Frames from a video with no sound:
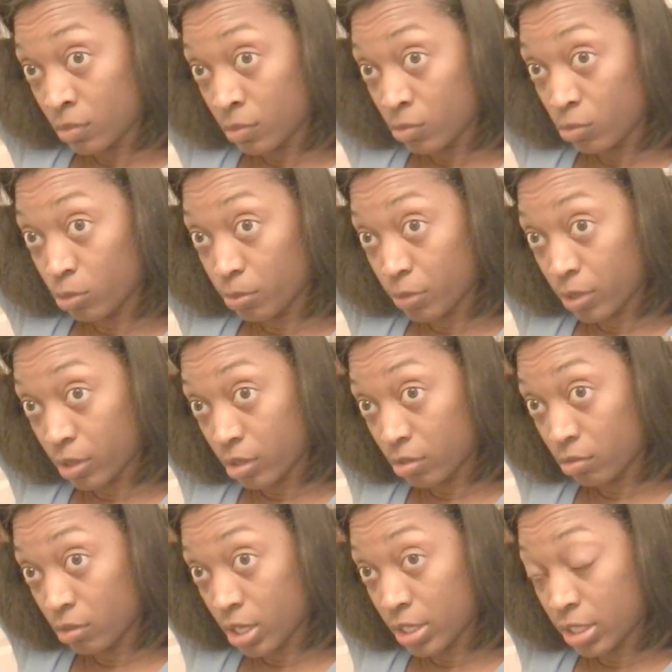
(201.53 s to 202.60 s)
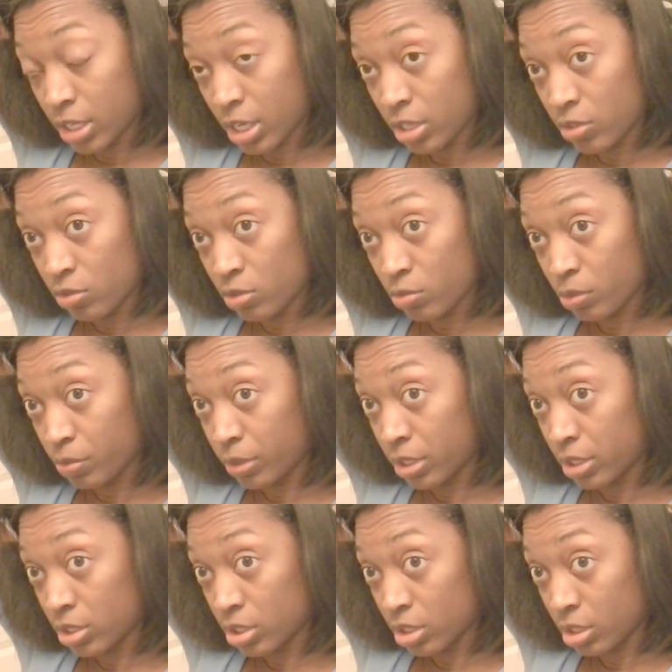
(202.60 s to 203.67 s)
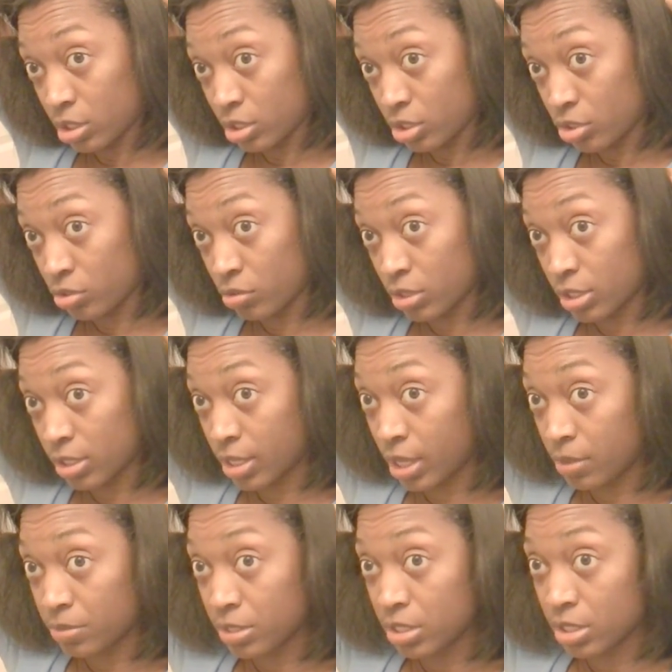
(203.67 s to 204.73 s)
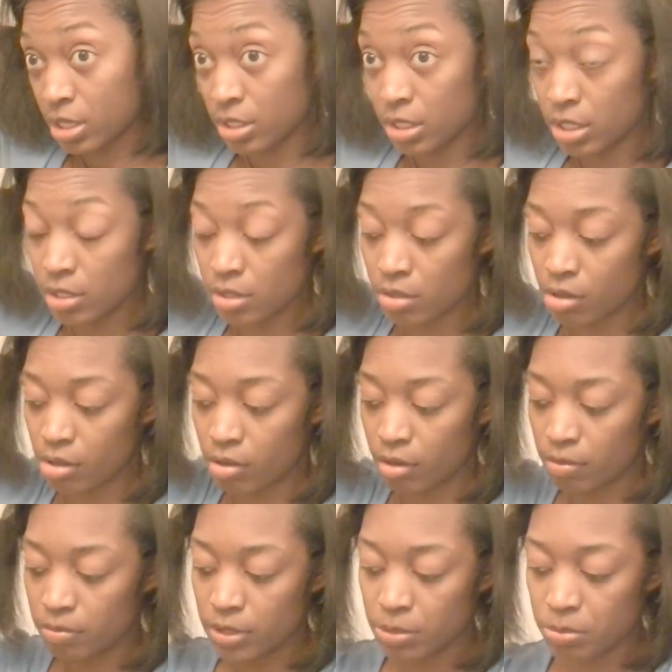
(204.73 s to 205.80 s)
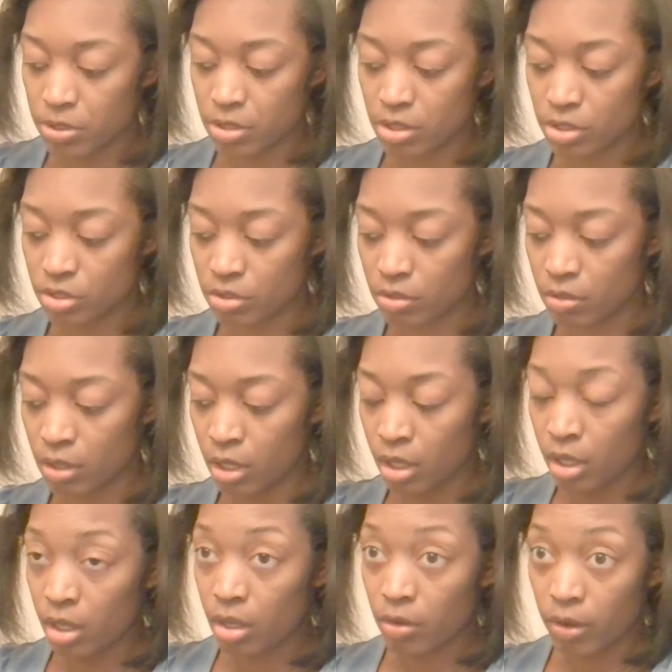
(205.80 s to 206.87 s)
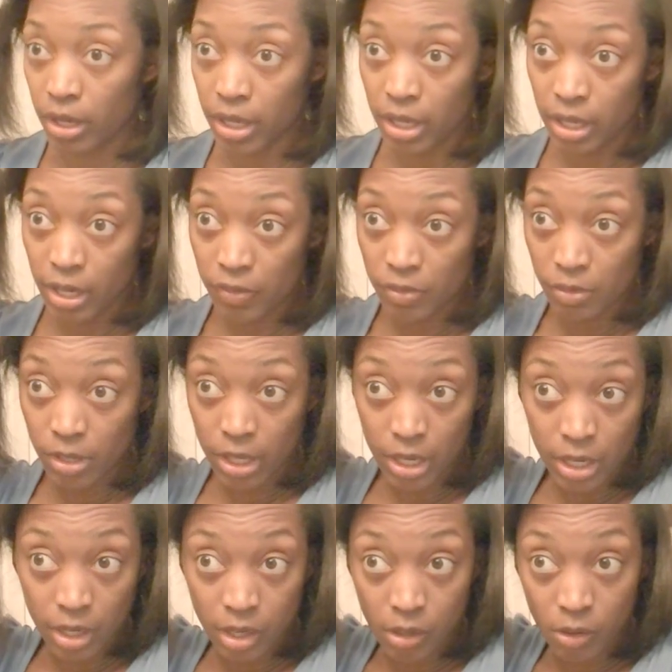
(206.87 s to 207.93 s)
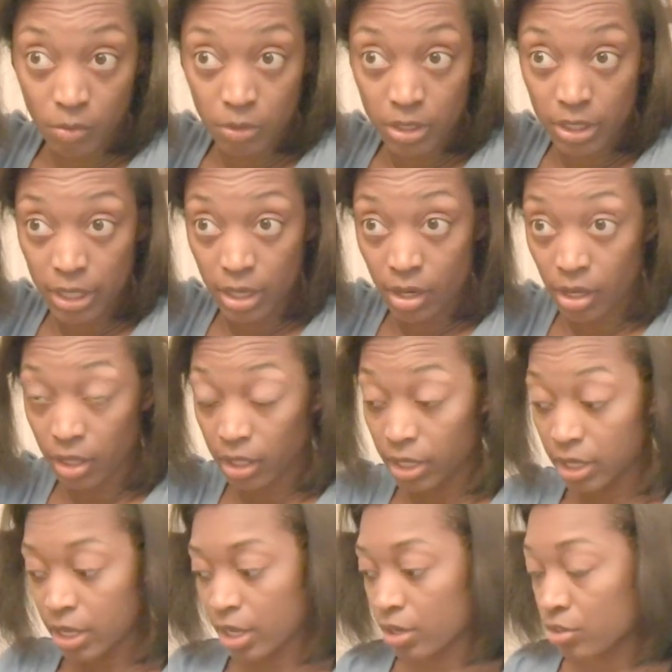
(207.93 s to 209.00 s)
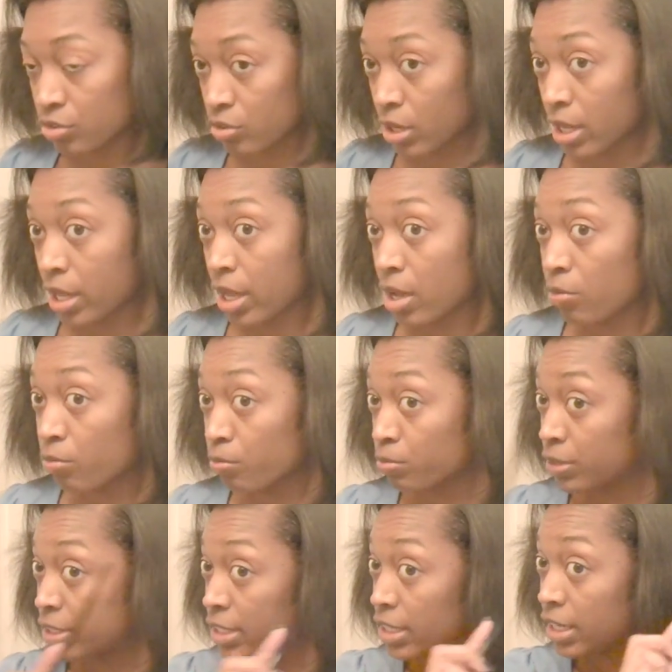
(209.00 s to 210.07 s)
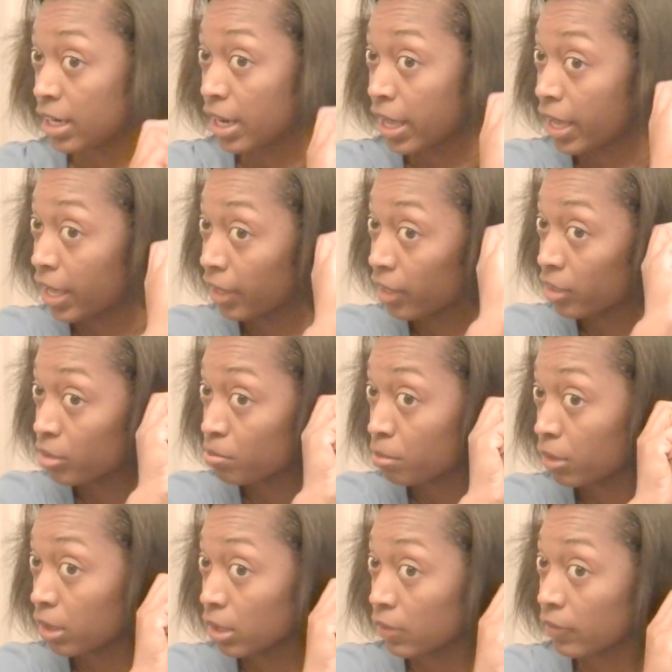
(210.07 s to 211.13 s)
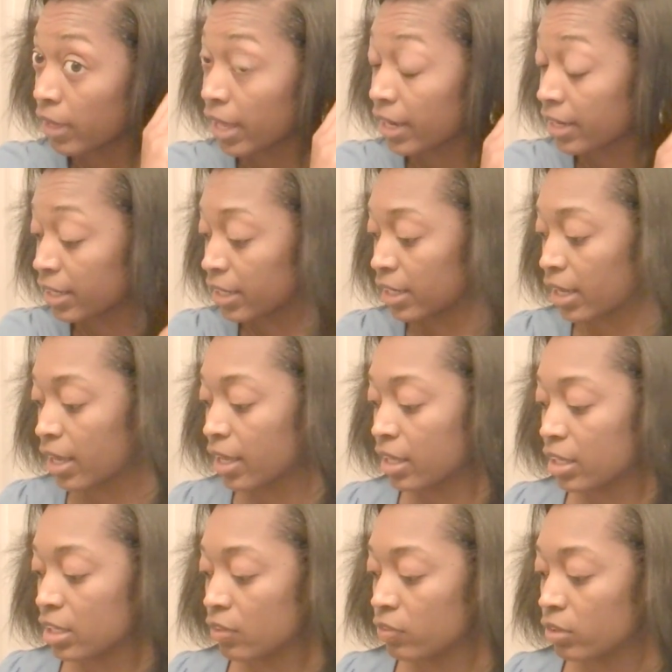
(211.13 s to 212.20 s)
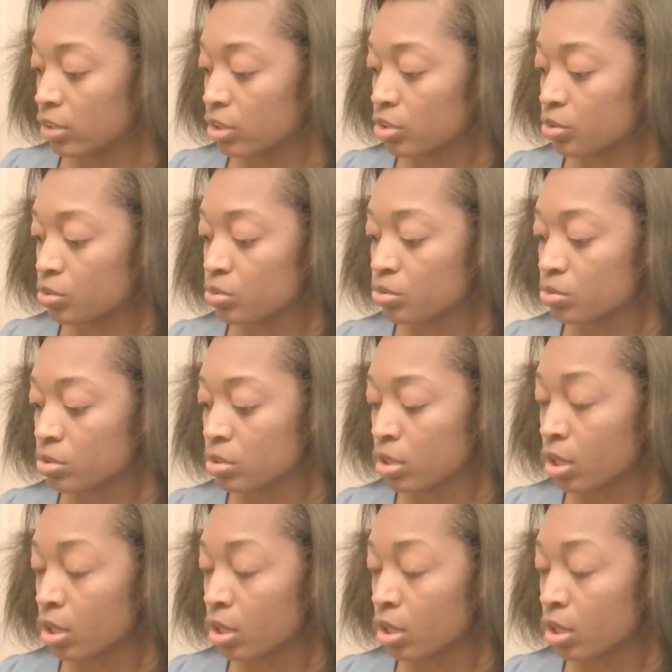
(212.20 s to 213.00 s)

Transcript: I did not use the replenishing conditioner this time since I did the deep conditioner. Okay, after that I combed it down, I let it air dry. I did not, can you believe it? I did not even use,